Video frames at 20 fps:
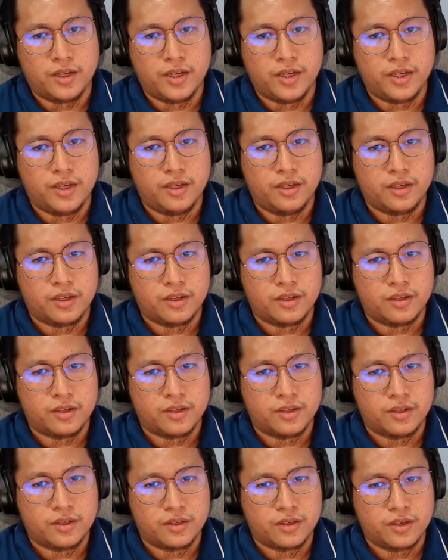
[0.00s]
the
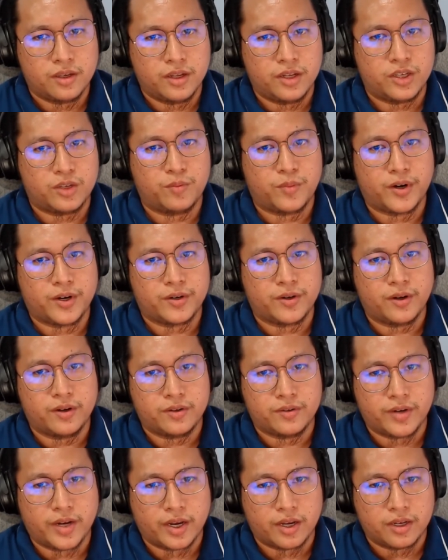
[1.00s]
smart
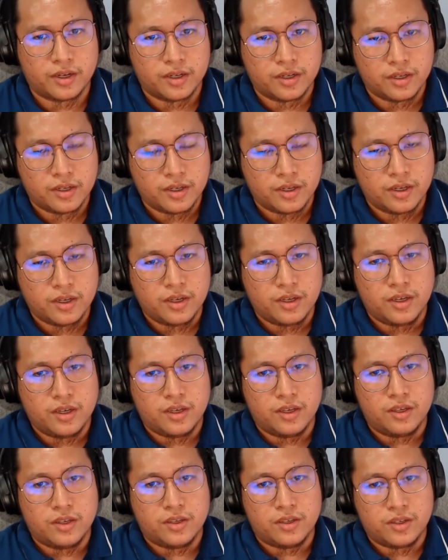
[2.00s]
contract.
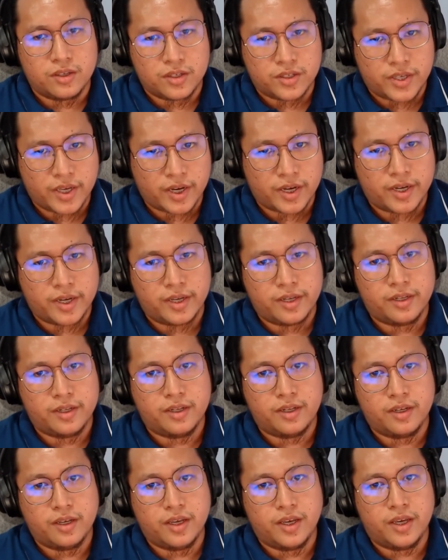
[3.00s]

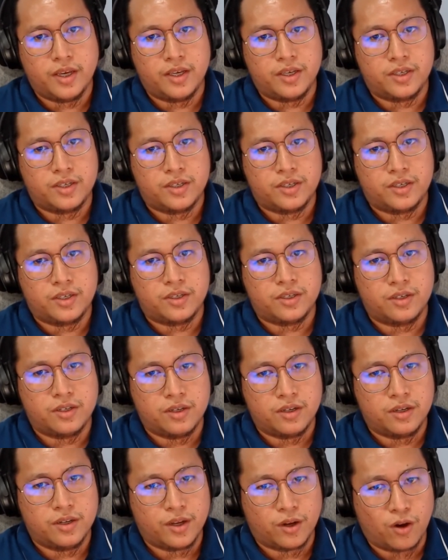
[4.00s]
Second is
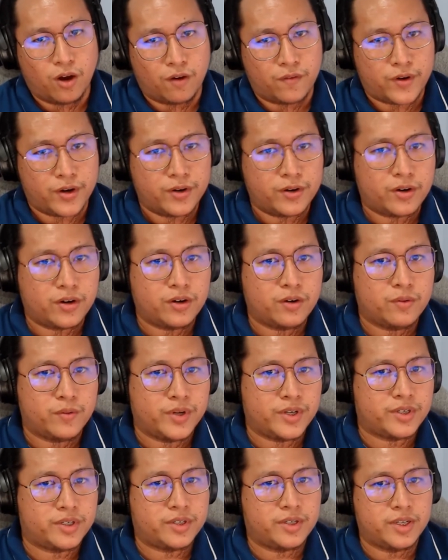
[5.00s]
the governor,
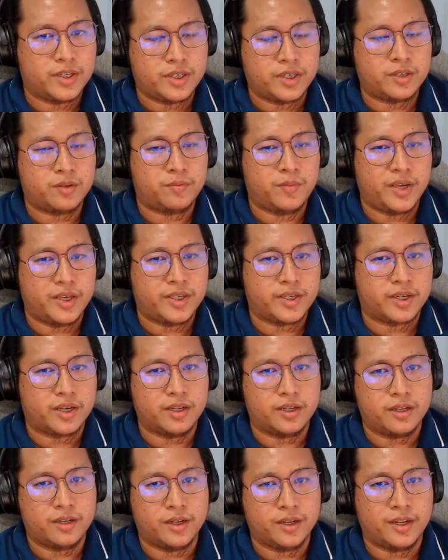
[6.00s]
which this is
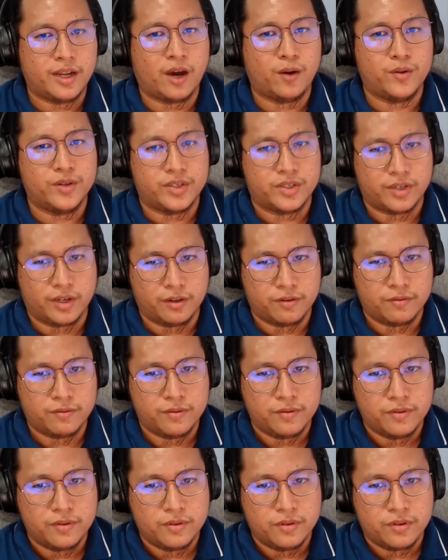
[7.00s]
basically the DAO itself.
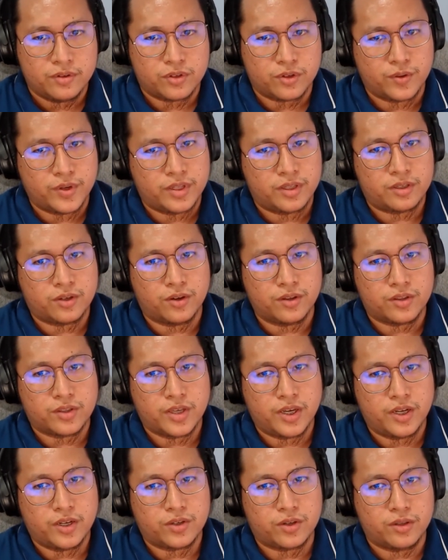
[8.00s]
So it
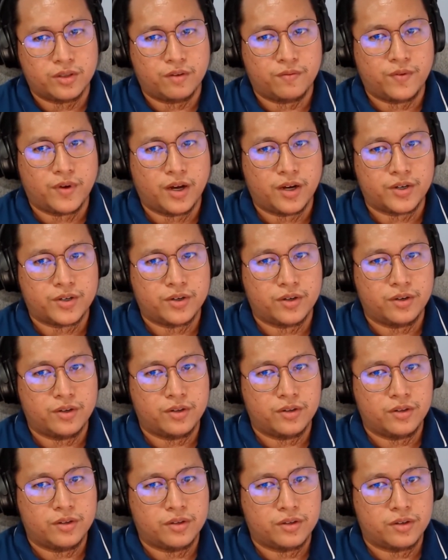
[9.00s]
contains all the
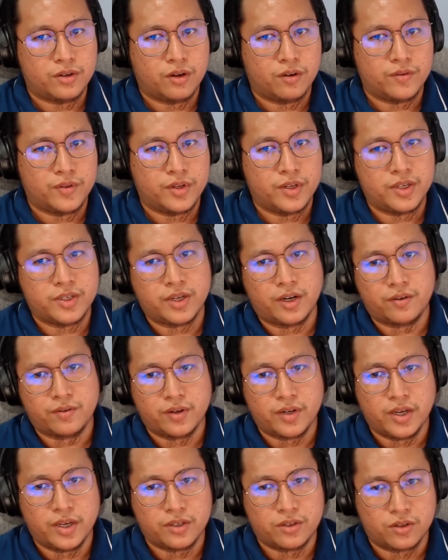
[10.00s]
function of the
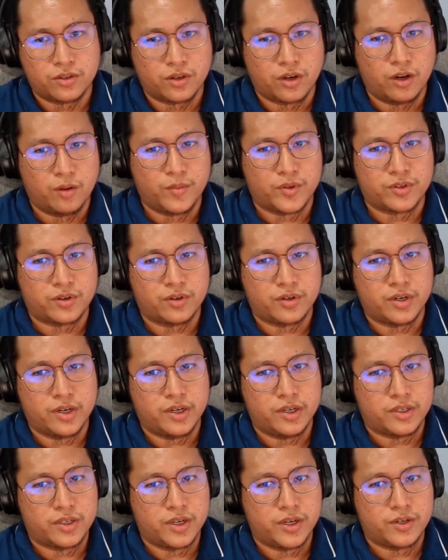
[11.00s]
decentralized autonomous
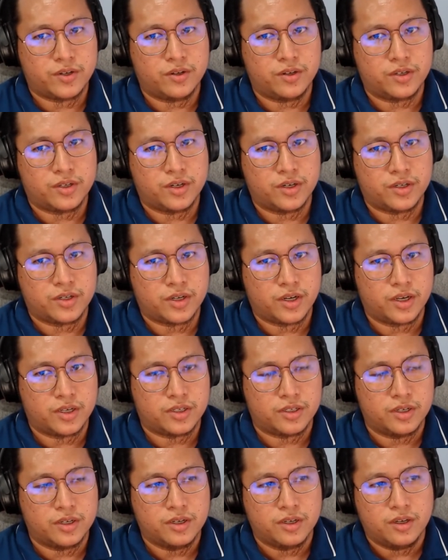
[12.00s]
organization, such
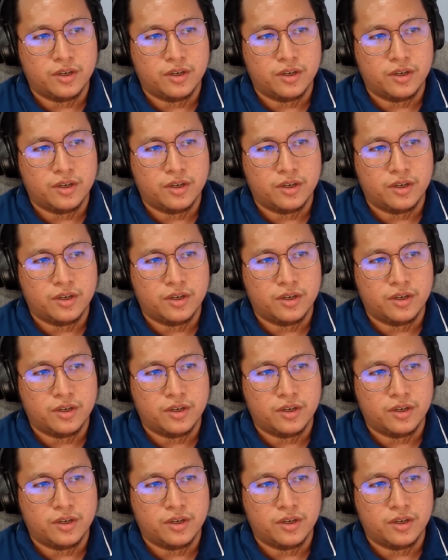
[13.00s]
as